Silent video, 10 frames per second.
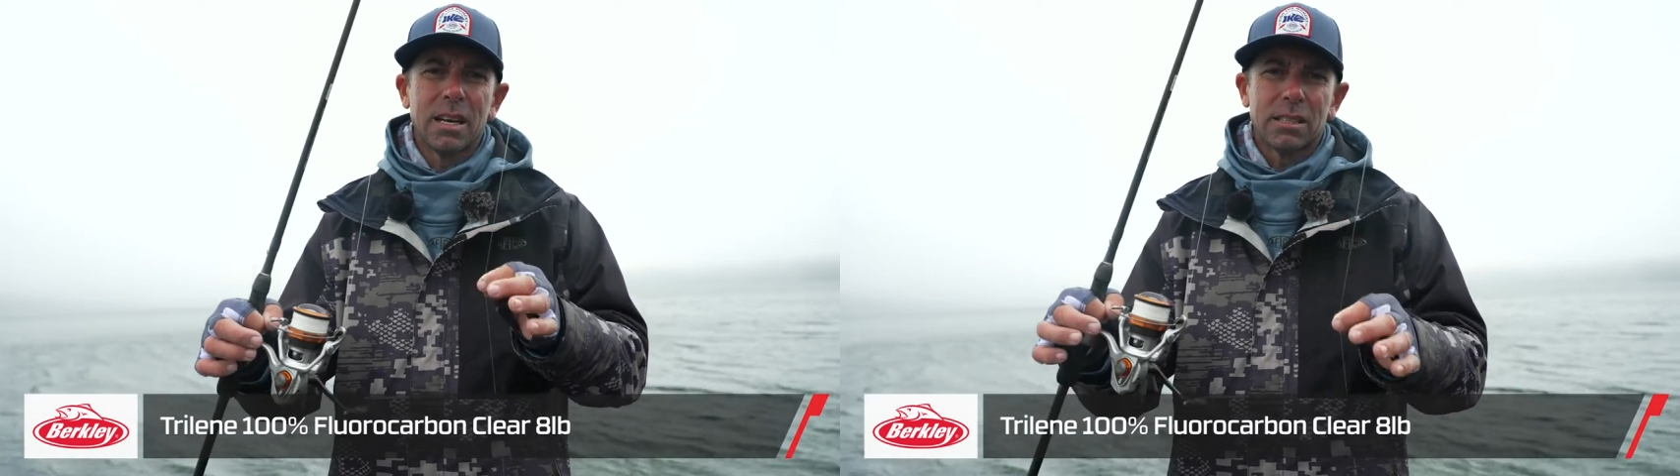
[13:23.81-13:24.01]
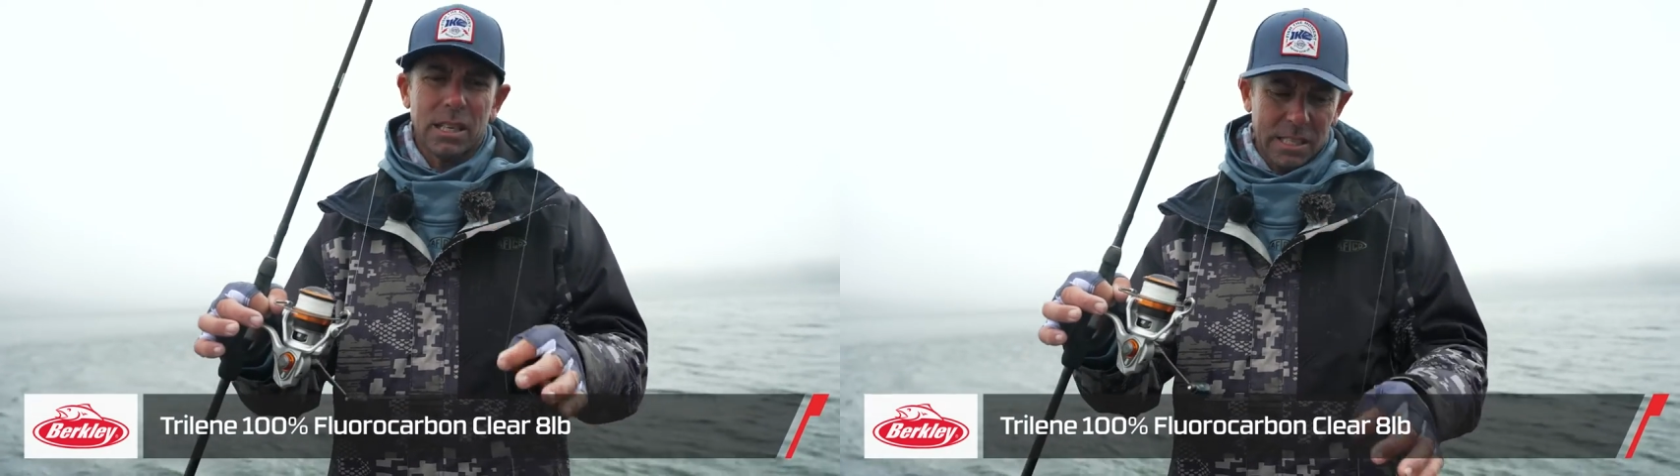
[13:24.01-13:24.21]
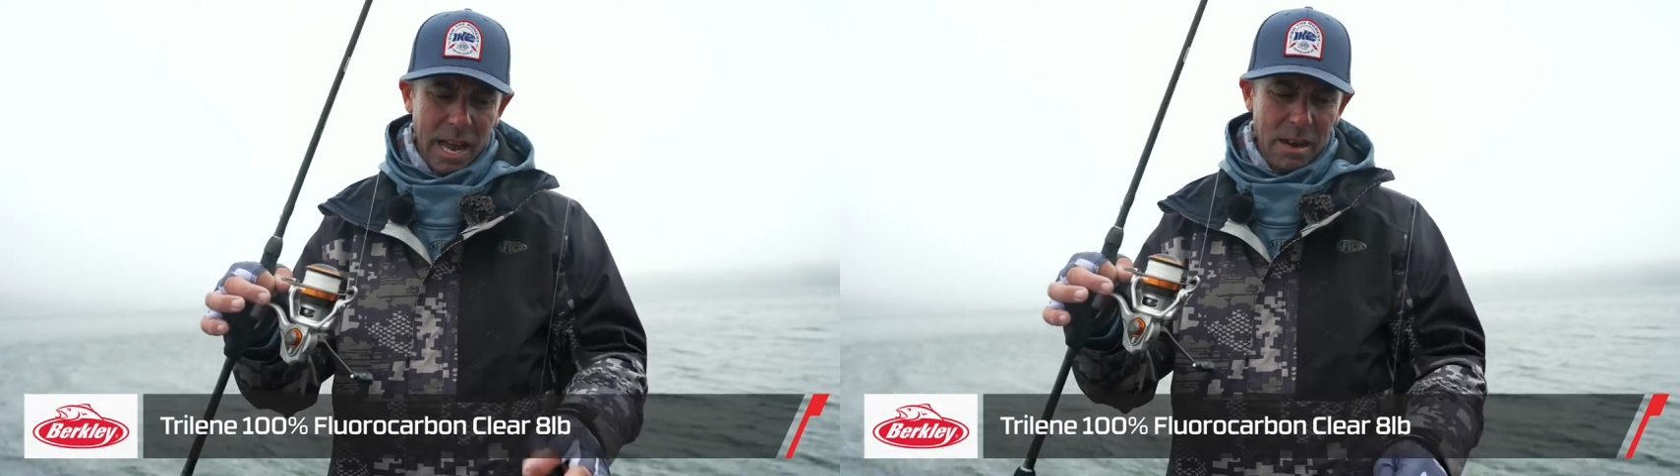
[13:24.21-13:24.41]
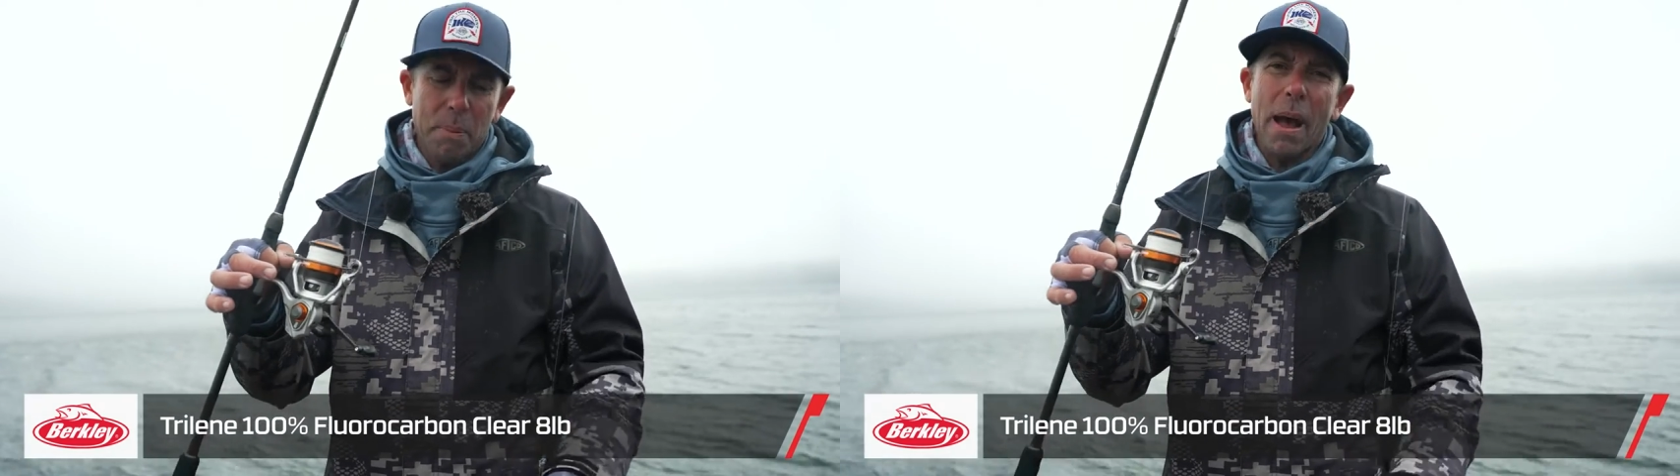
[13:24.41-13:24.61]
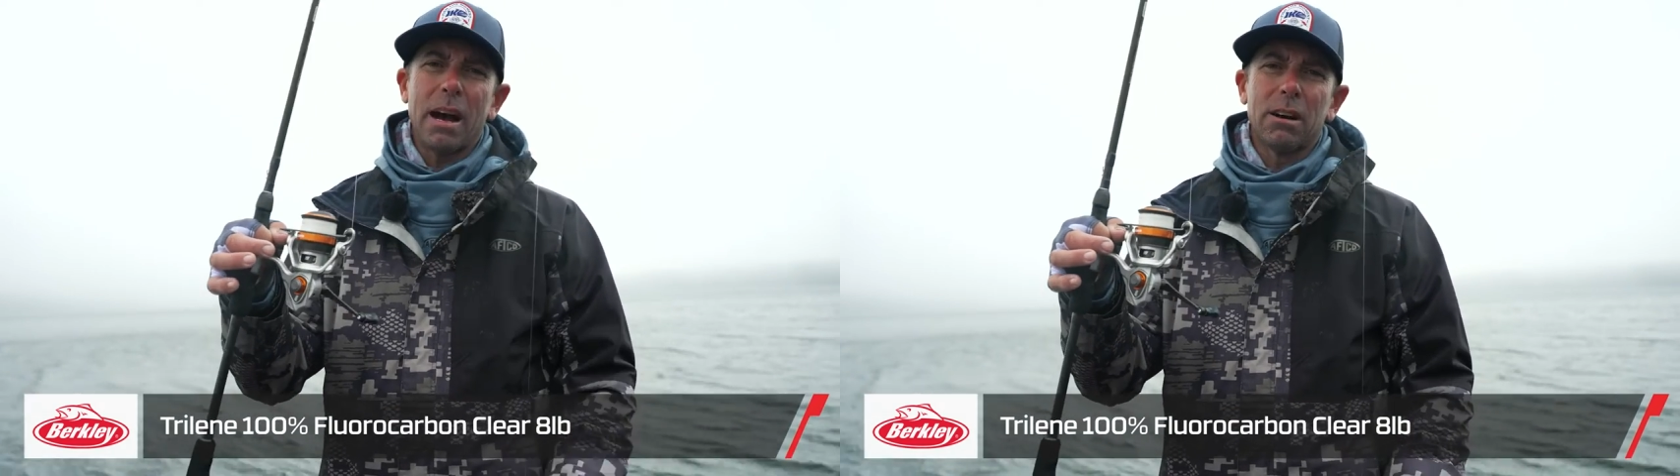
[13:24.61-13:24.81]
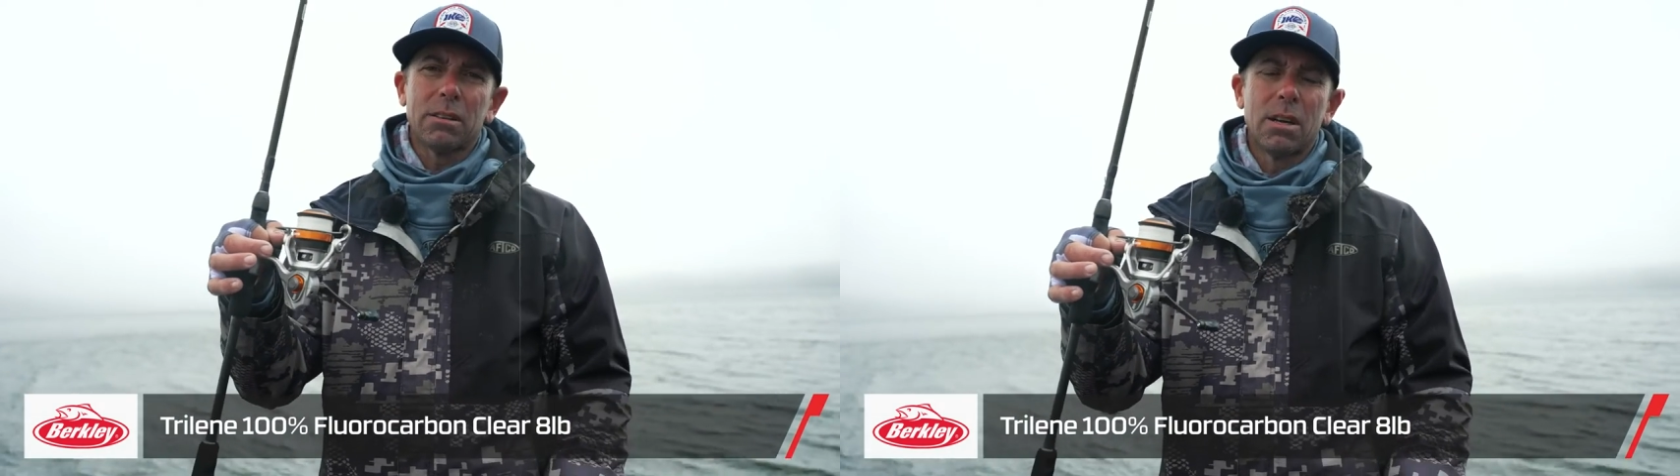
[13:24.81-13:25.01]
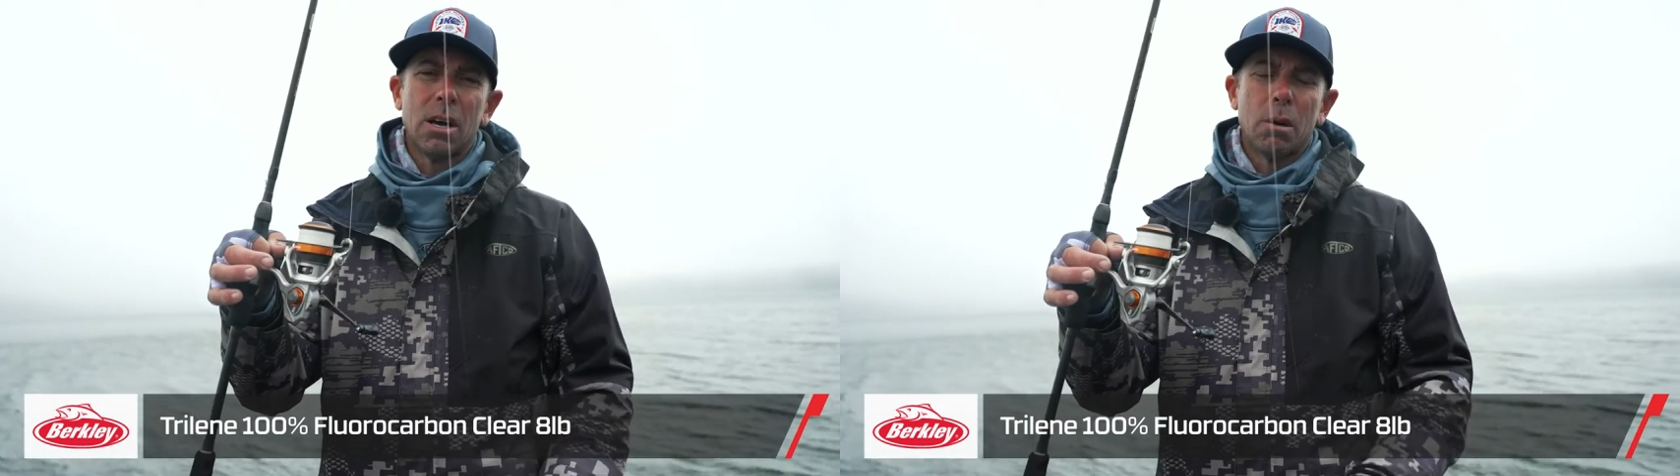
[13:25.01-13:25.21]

to 10 pound